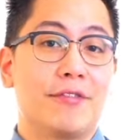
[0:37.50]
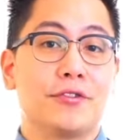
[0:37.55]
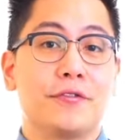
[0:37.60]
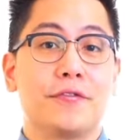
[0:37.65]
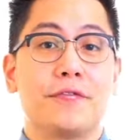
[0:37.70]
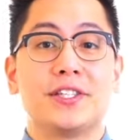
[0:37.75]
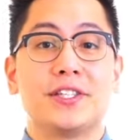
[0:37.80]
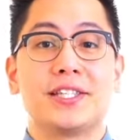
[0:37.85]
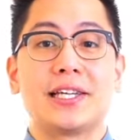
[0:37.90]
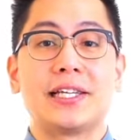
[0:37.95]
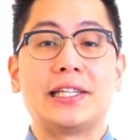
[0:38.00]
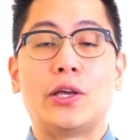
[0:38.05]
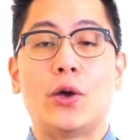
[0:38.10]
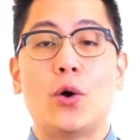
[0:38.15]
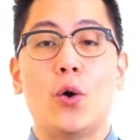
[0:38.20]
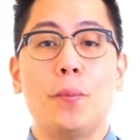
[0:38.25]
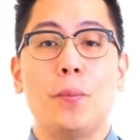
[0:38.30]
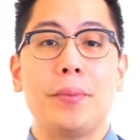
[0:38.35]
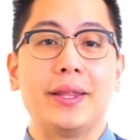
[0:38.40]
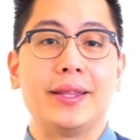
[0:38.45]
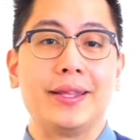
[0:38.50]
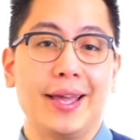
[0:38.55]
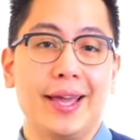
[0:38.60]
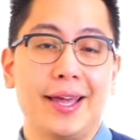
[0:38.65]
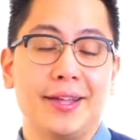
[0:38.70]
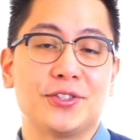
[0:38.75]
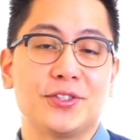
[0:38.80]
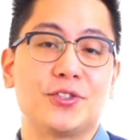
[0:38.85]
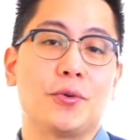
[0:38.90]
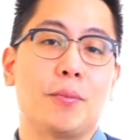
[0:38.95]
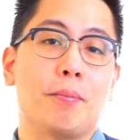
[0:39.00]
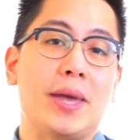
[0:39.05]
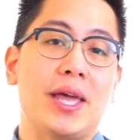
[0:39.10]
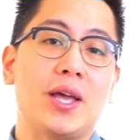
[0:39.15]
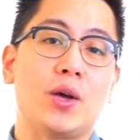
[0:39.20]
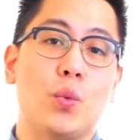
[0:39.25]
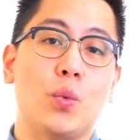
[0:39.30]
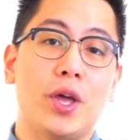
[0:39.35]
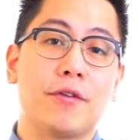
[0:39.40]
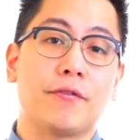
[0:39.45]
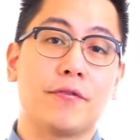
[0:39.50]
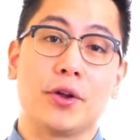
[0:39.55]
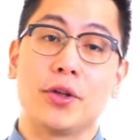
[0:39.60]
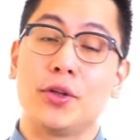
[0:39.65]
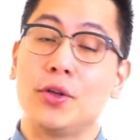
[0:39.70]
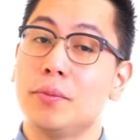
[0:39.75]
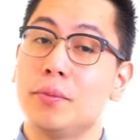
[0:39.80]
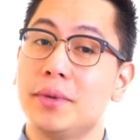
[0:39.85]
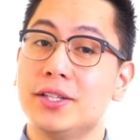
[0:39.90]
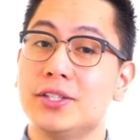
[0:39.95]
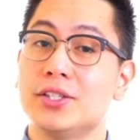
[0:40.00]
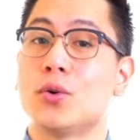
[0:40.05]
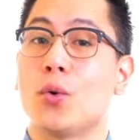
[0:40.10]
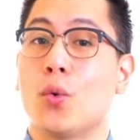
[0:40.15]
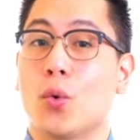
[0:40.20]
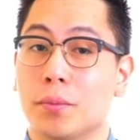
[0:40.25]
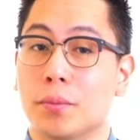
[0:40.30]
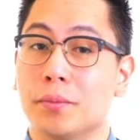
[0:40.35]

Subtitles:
to physically open gates to make way for humans or